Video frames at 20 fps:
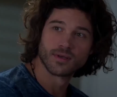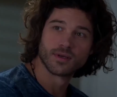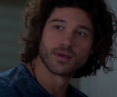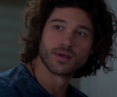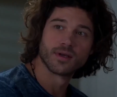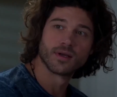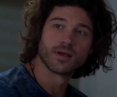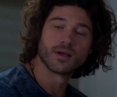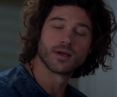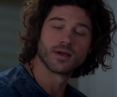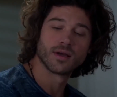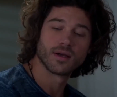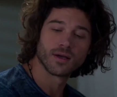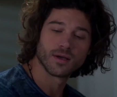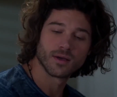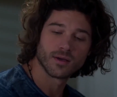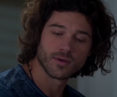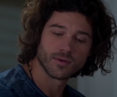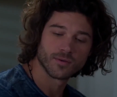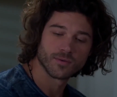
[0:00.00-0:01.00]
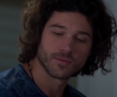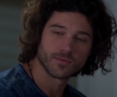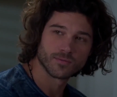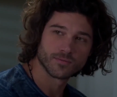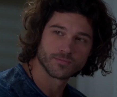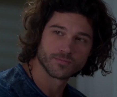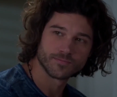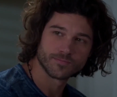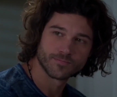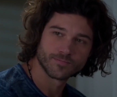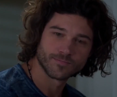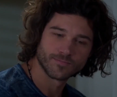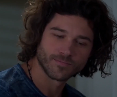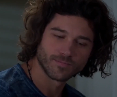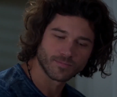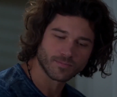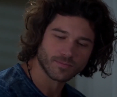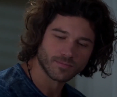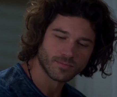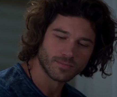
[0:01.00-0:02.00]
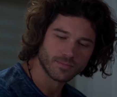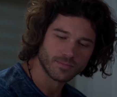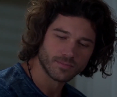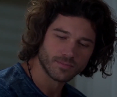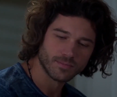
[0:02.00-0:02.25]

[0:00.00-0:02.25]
(silence)